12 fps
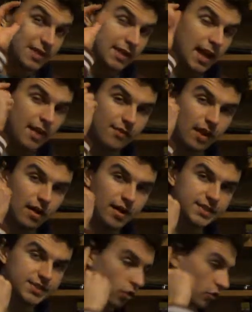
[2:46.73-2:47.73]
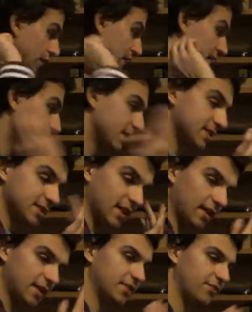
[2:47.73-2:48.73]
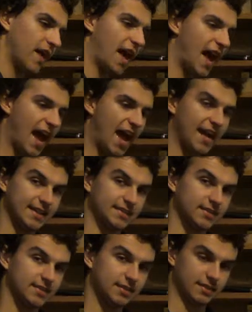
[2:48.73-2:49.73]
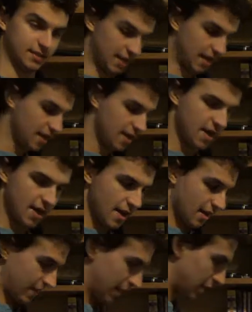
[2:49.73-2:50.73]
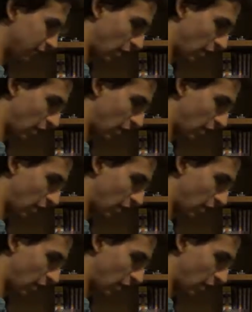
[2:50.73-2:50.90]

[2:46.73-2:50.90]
have eyes on either side of their head. Yeah? Think of